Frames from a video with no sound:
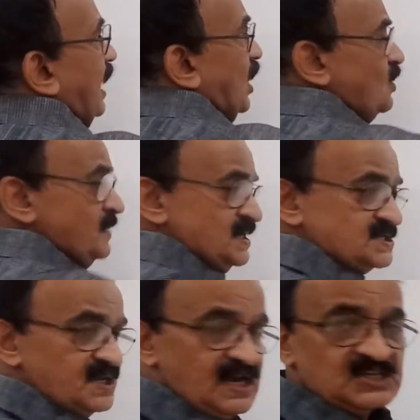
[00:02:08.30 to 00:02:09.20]
How many
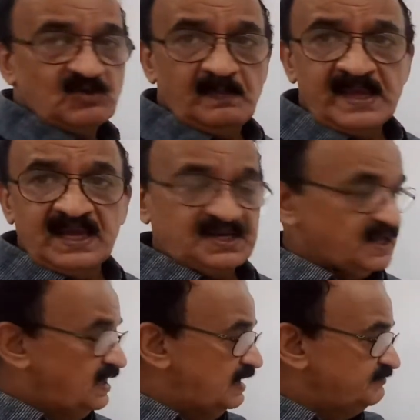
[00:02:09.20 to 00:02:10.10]
signals will be
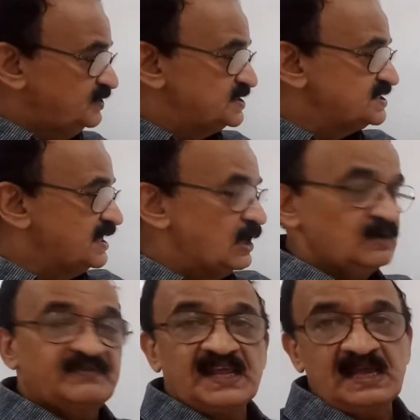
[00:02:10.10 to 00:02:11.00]
getting left to the signal
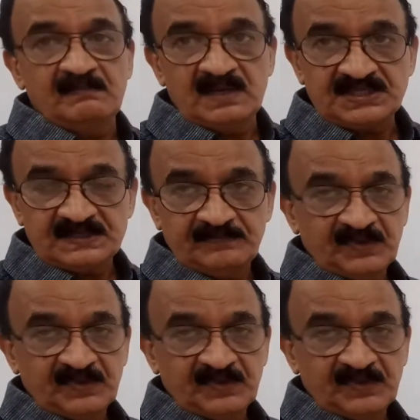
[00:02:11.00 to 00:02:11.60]
of TMS?